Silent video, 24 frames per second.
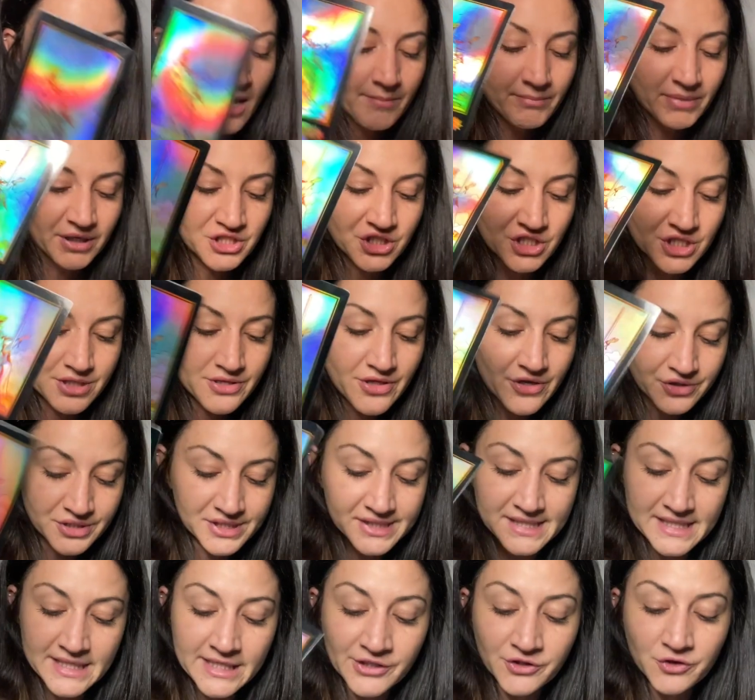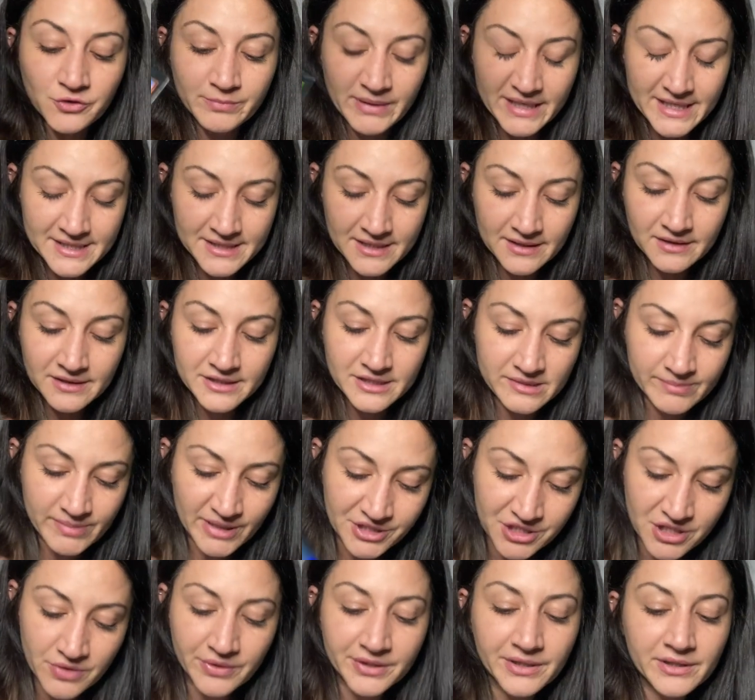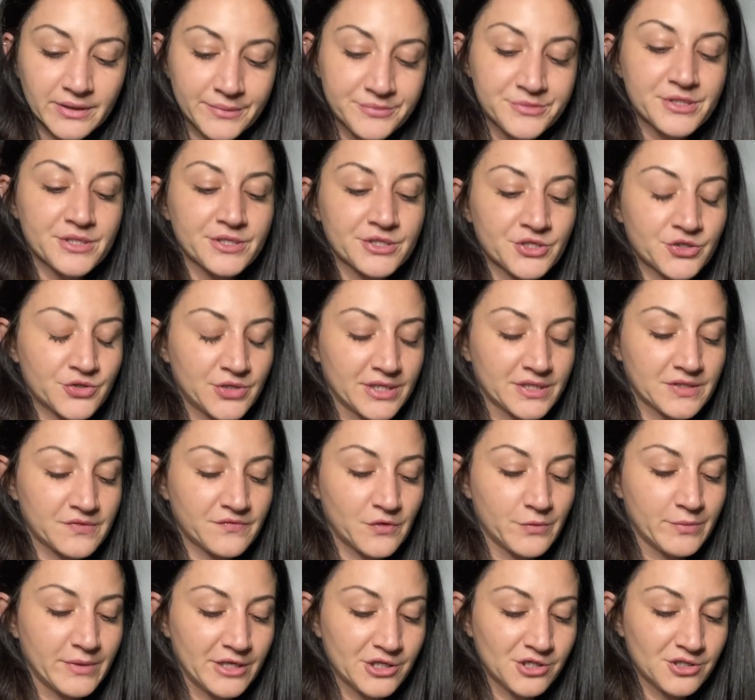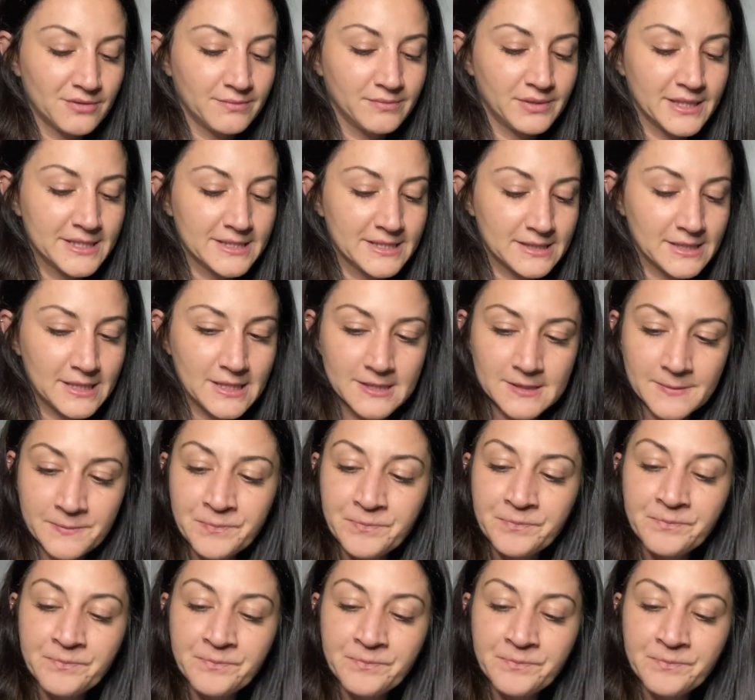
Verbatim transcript: But they're seeing you basically, especially when it comes to this transformation, Pisces.